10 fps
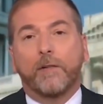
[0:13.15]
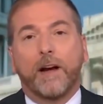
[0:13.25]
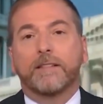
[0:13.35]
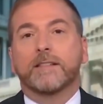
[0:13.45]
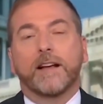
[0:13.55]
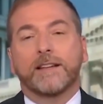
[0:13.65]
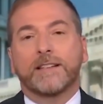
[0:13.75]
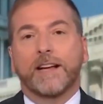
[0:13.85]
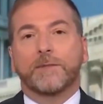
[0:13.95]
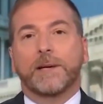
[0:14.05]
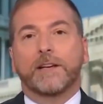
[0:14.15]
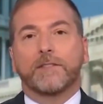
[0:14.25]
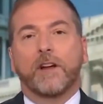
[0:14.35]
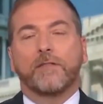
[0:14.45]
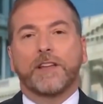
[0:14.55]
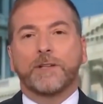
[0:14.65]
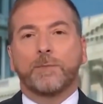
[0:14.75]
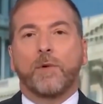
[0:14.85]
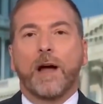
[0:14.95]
crisis on his hands because all of these